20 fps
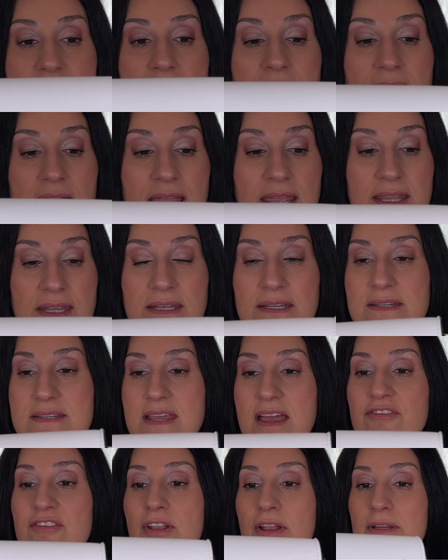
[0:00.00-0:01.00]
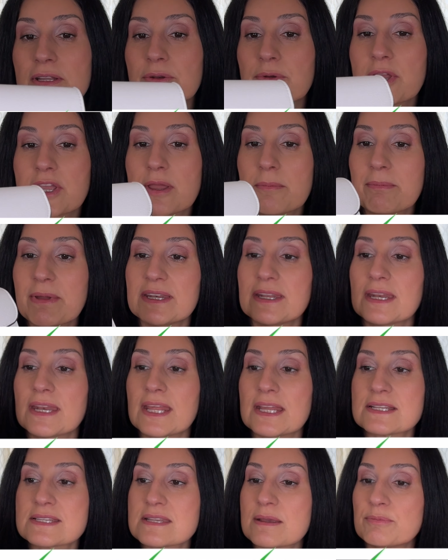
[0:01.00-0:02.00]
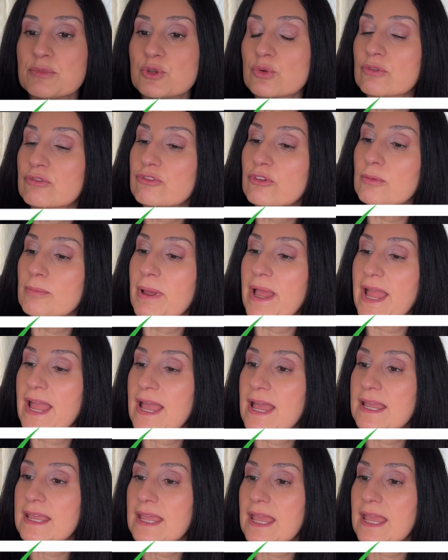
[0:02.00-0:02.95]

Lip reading: I definitely recommend it. It's a beautiful bag,